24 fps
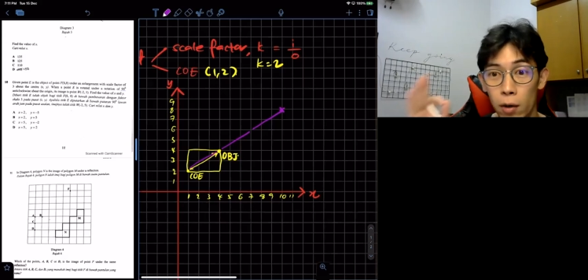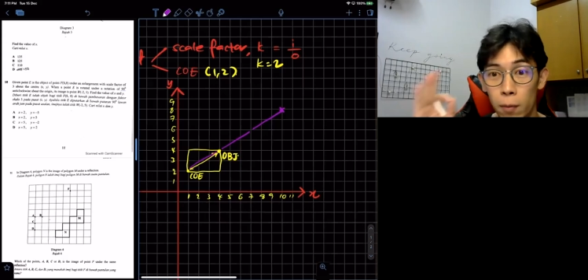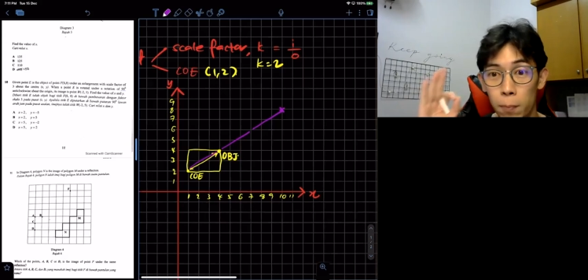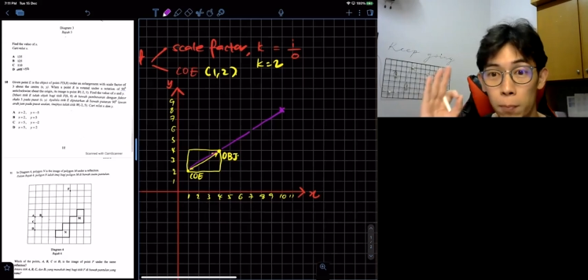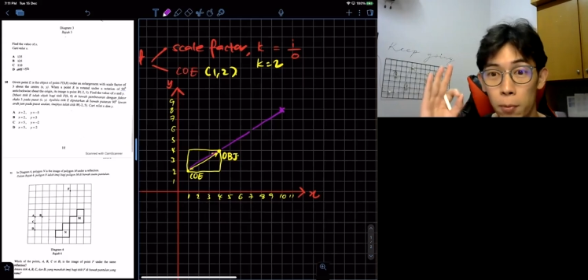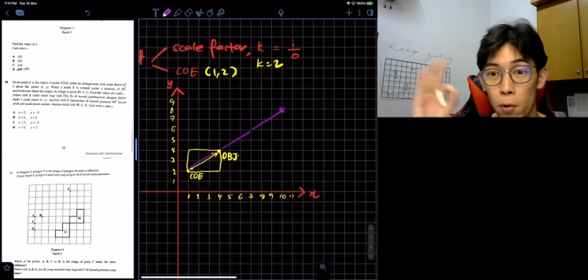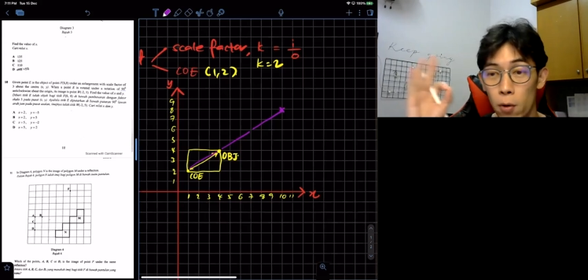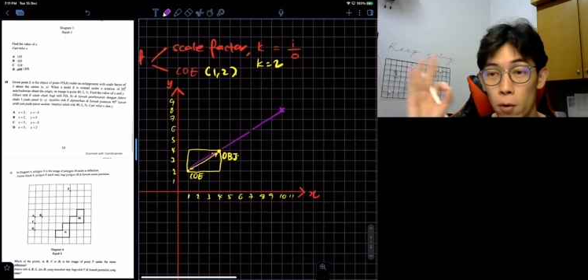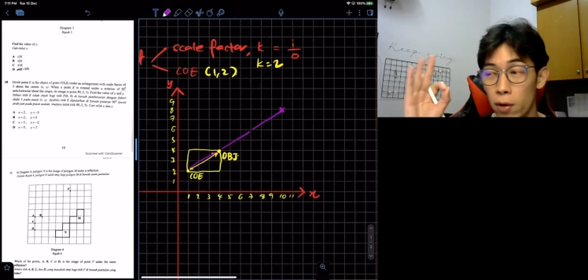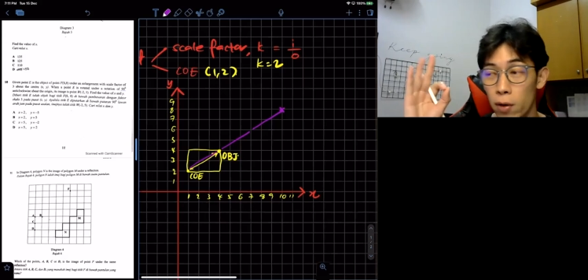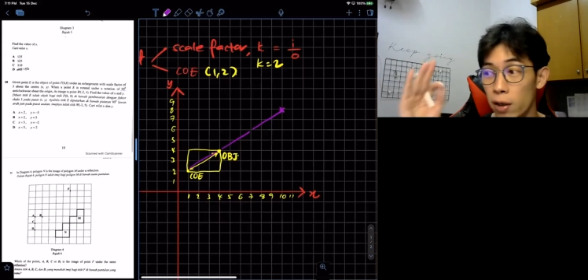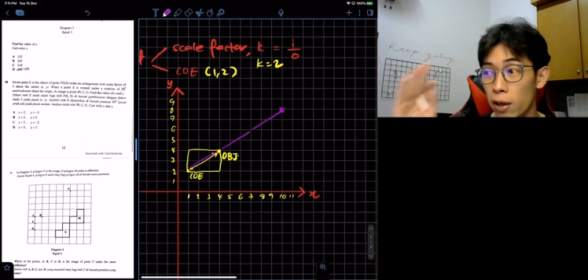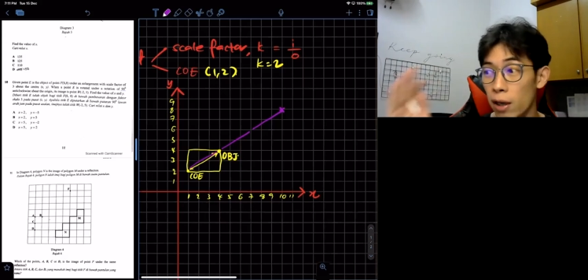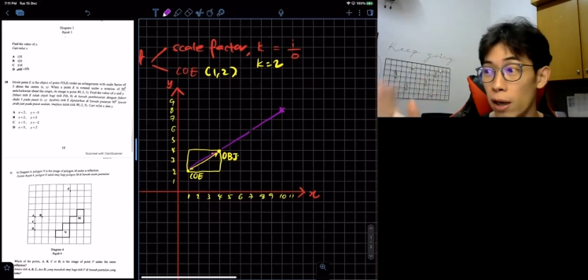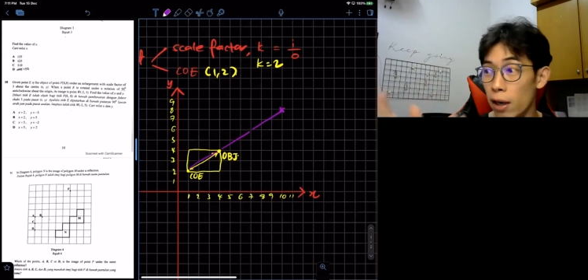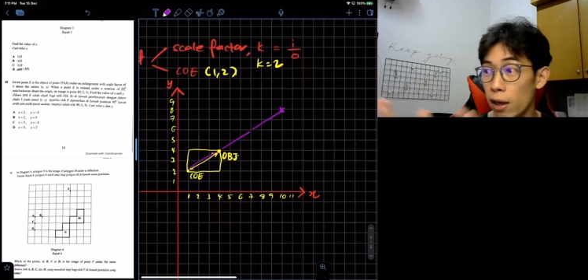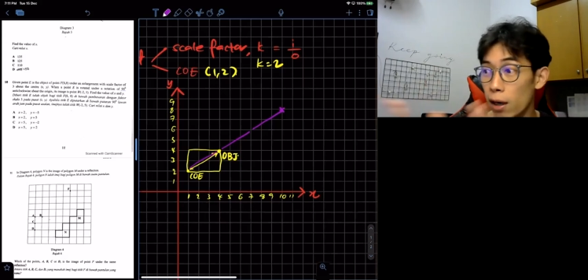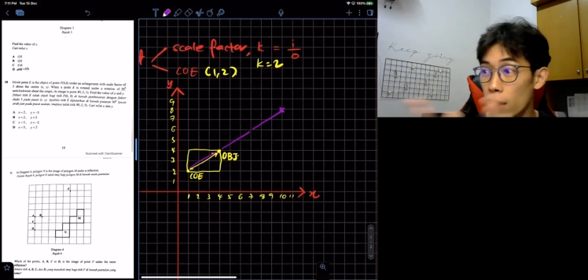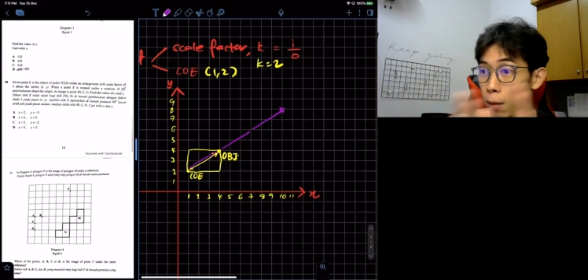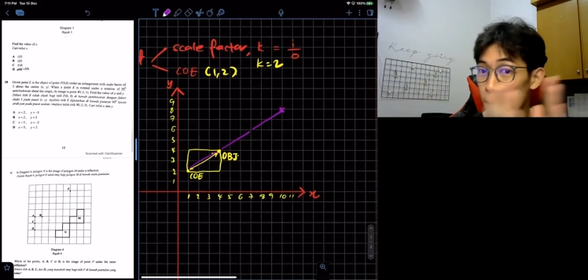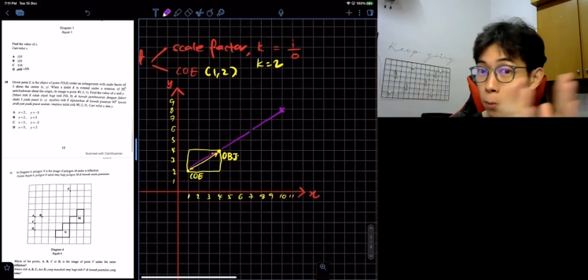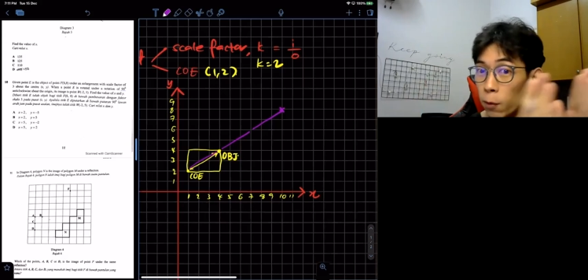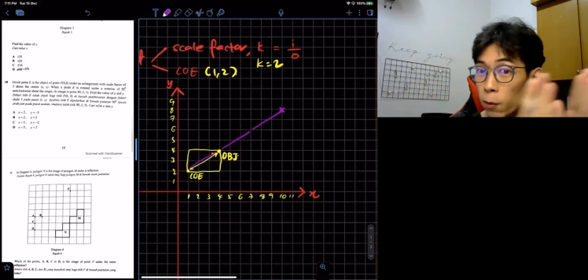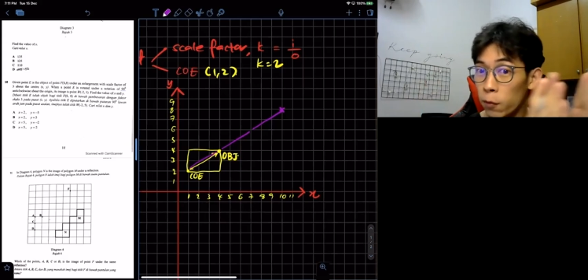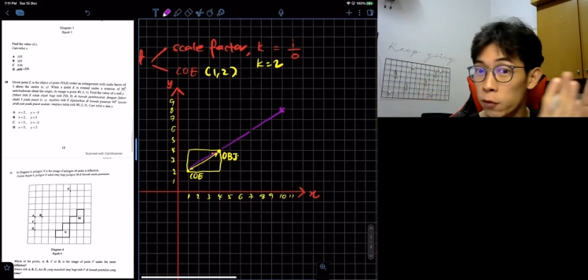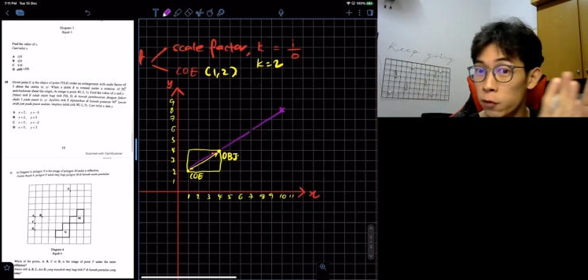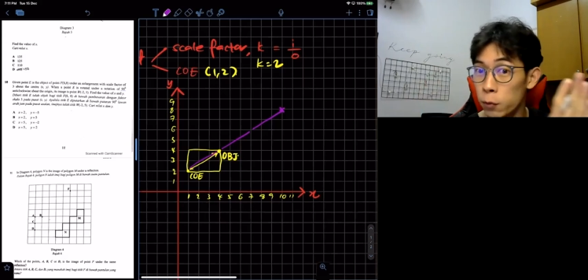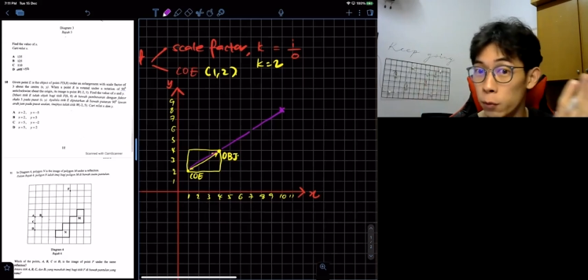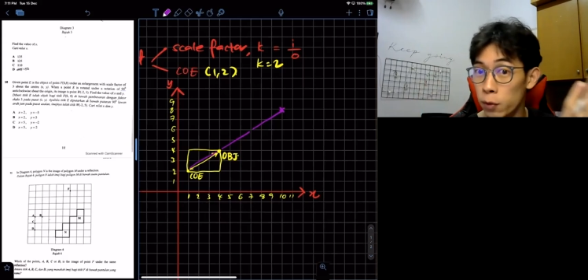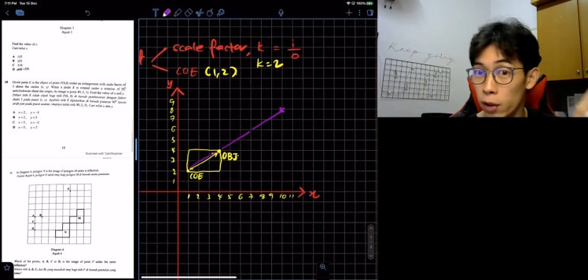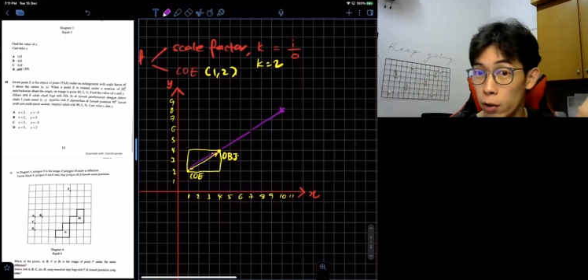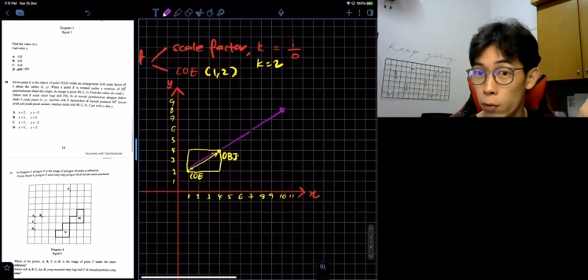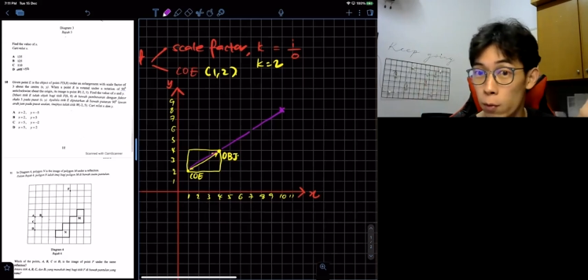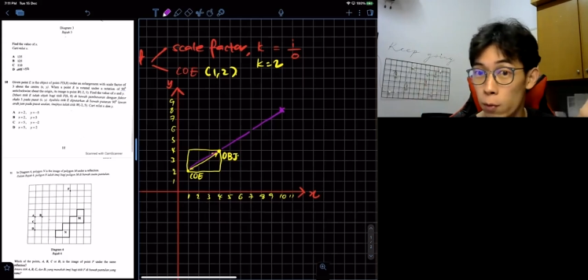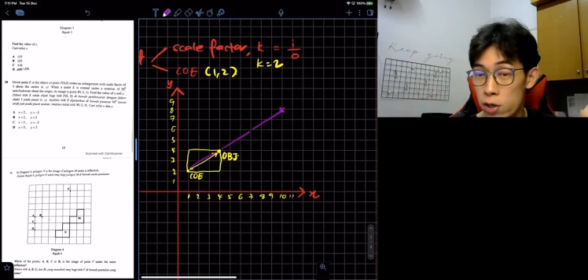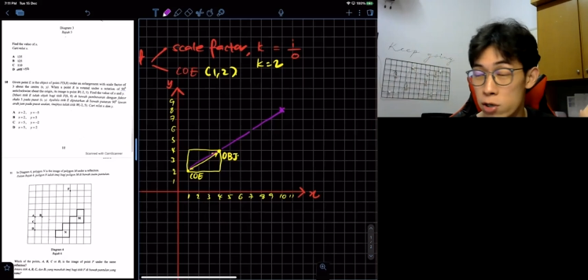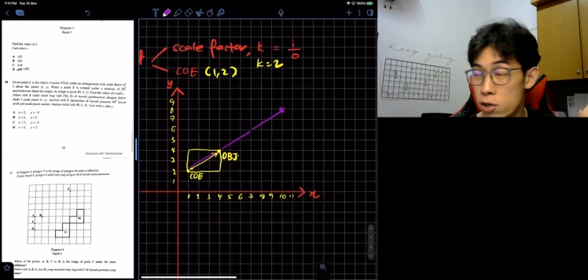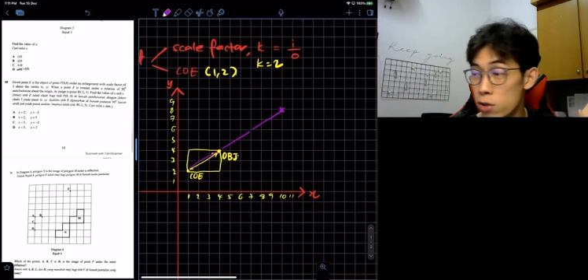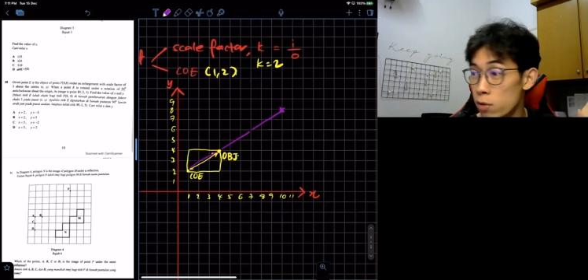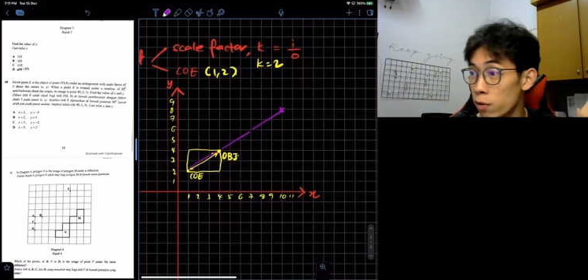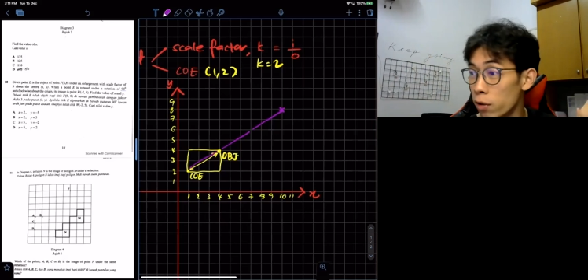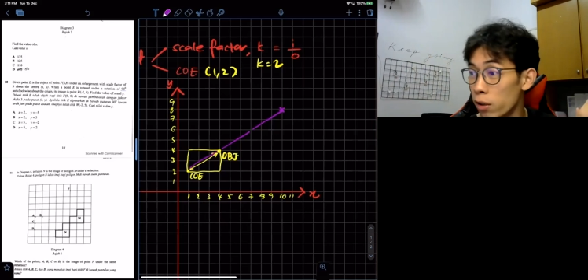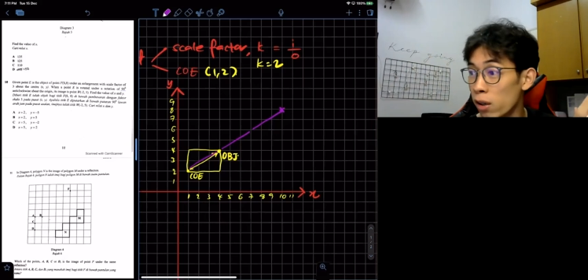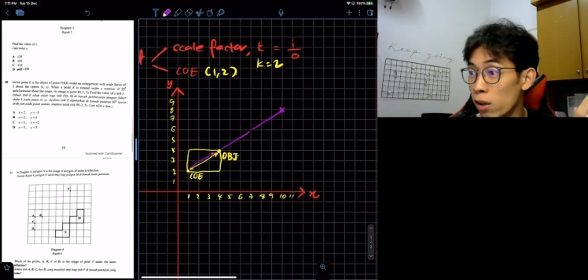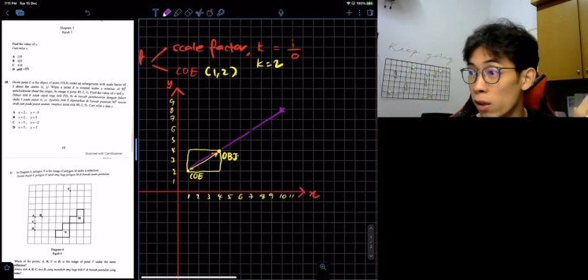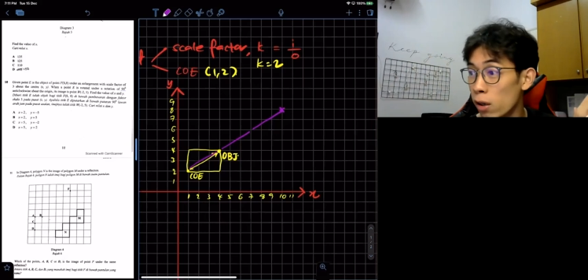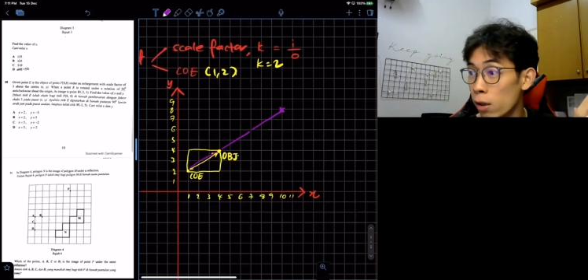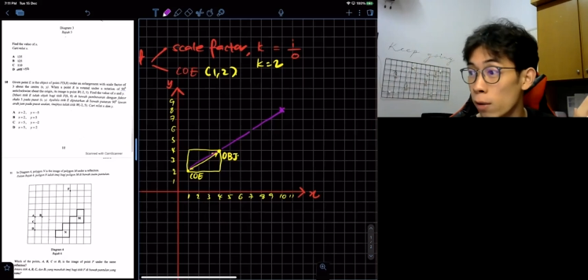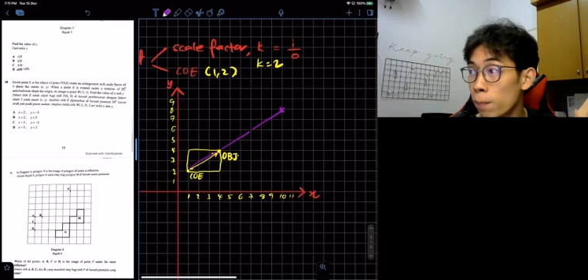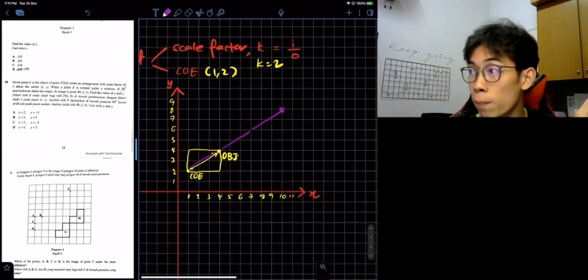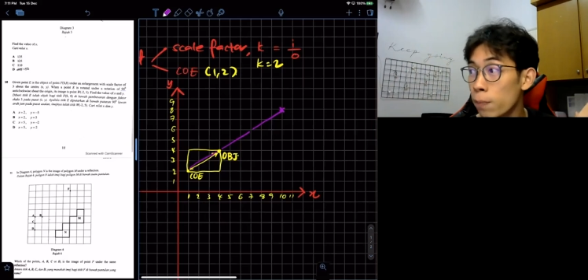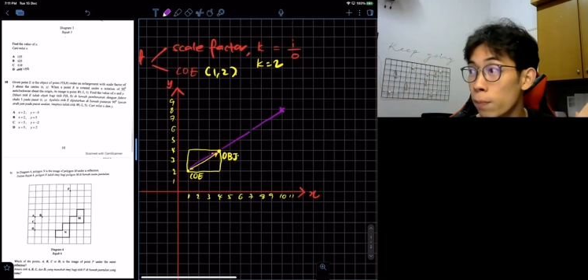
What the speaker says: then you put okay and move to the question ready.